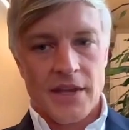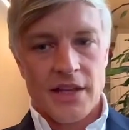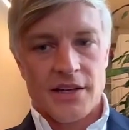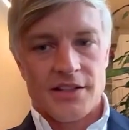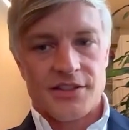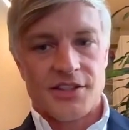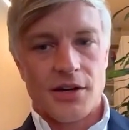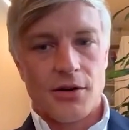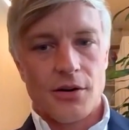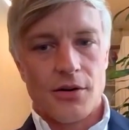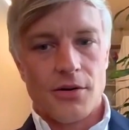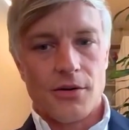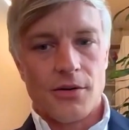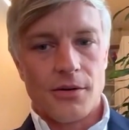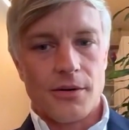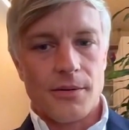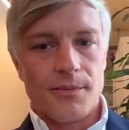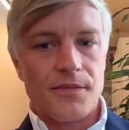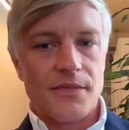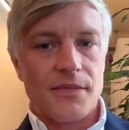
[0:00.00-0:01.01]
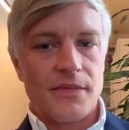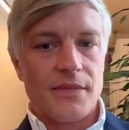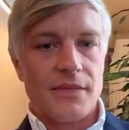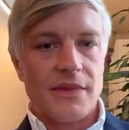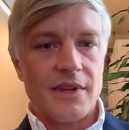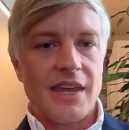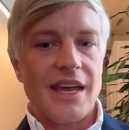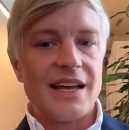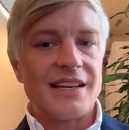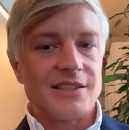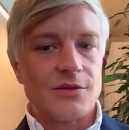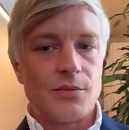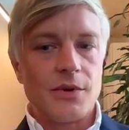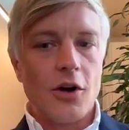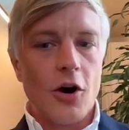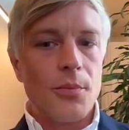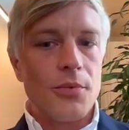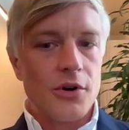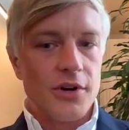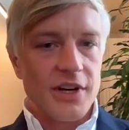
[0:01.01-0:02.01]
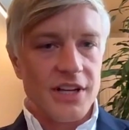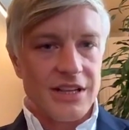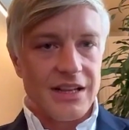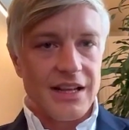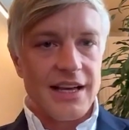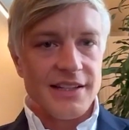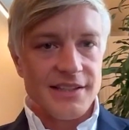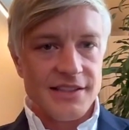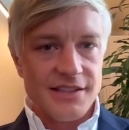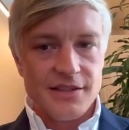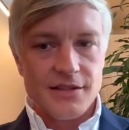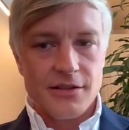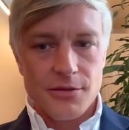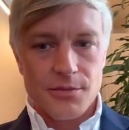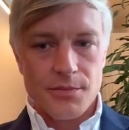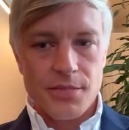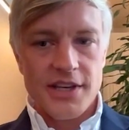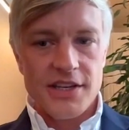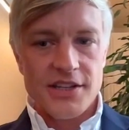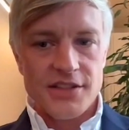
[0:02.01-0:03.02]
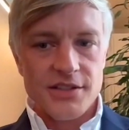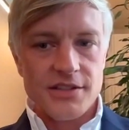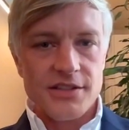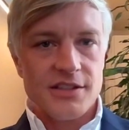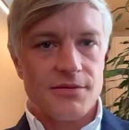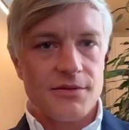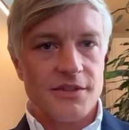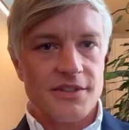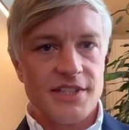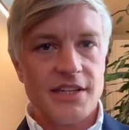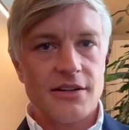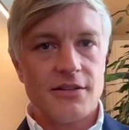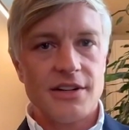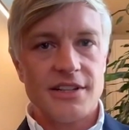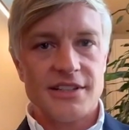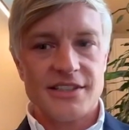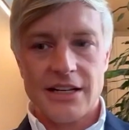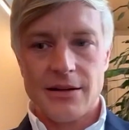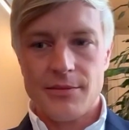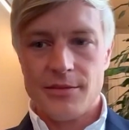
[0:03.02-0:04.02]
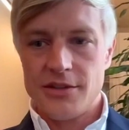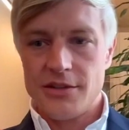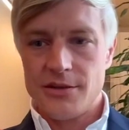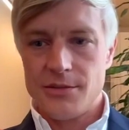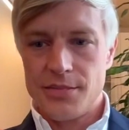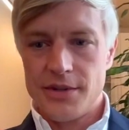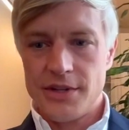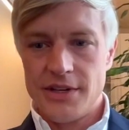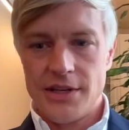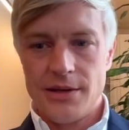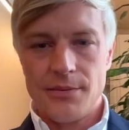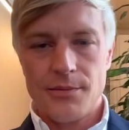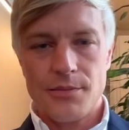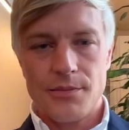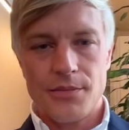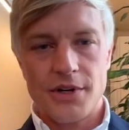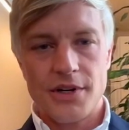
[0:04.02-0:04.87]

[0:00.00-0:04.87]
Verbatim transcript: So yes, we operate less on patients with CRSwNP,